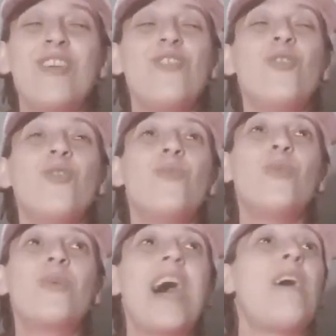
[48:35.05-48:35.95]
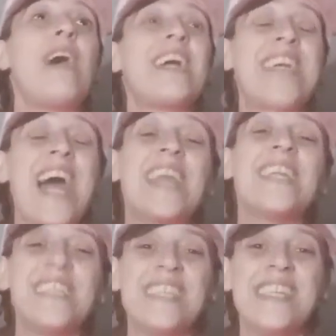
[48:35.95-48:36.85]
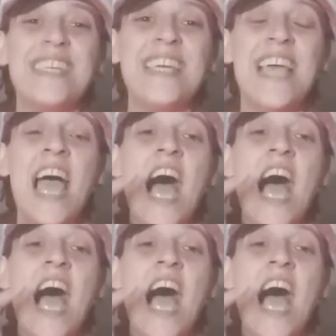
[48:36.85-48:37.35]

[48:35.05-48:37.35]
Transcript: you will, I guarantee,